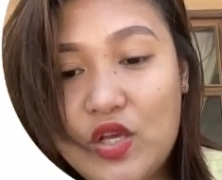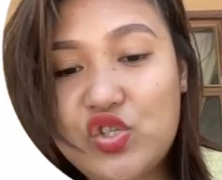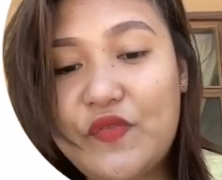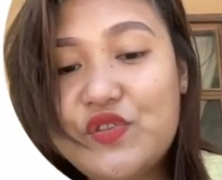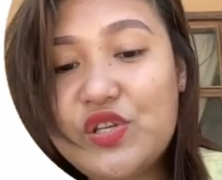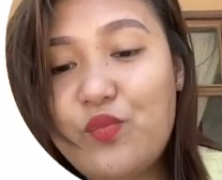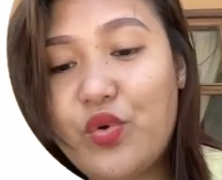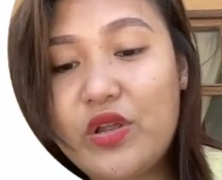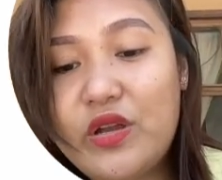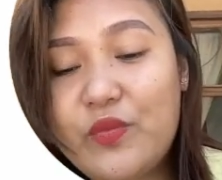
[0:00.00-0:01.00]
So if
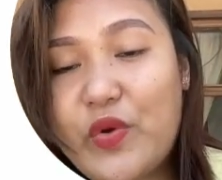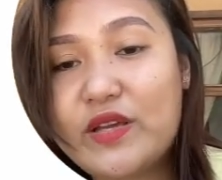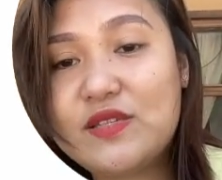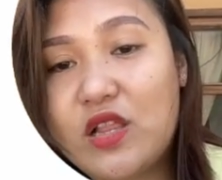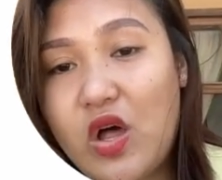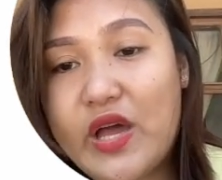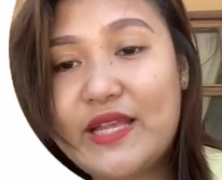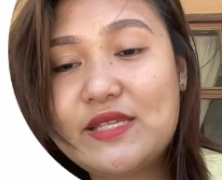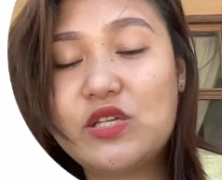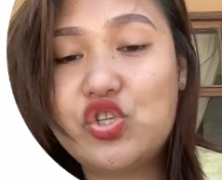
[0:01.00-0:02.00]
someone breaks the law,
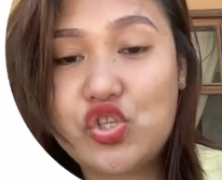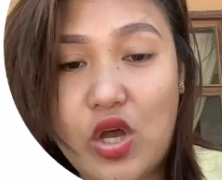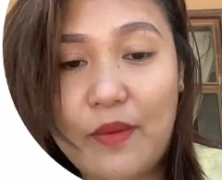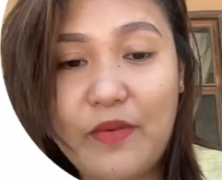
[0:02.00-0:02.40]
it's the job